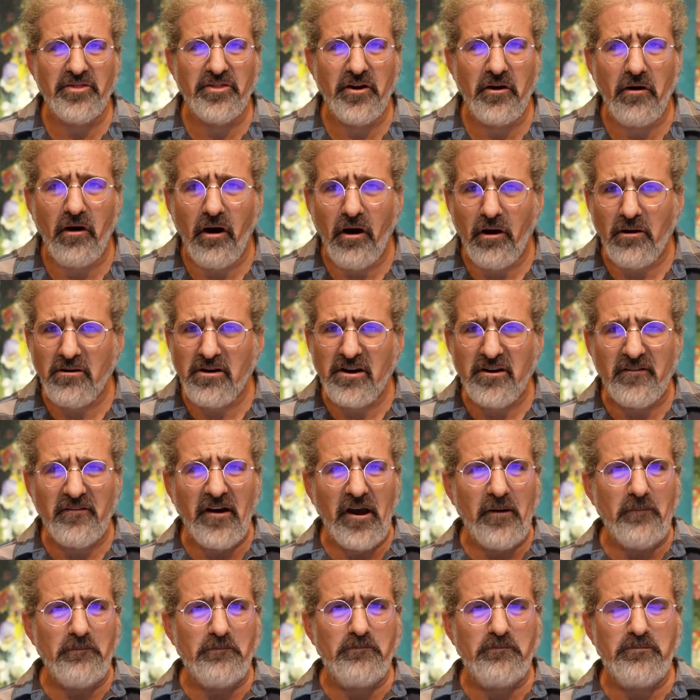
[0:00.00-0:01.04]
there aren't
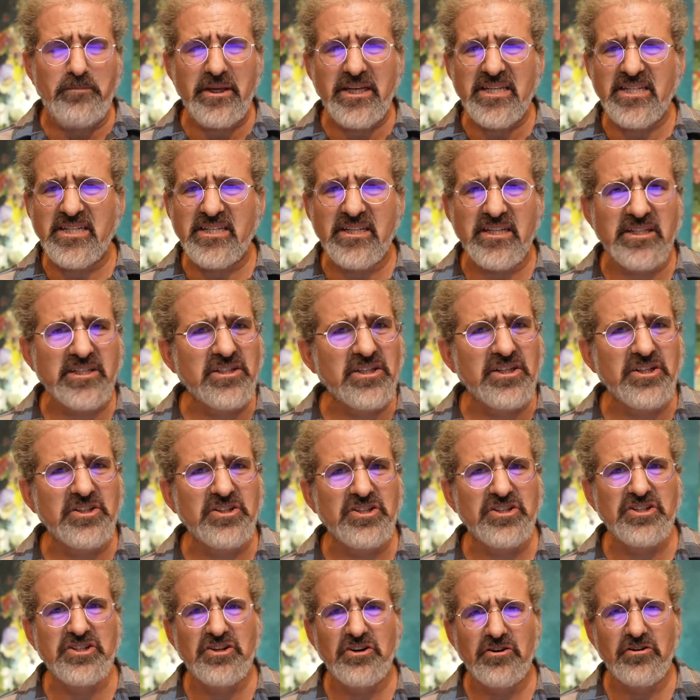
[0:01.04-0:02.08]
business
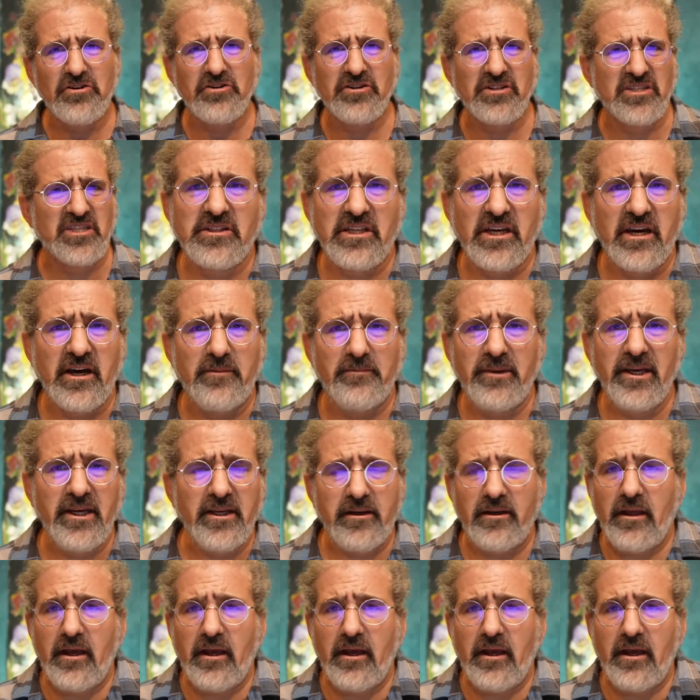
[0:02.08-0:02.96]
concerns that come in.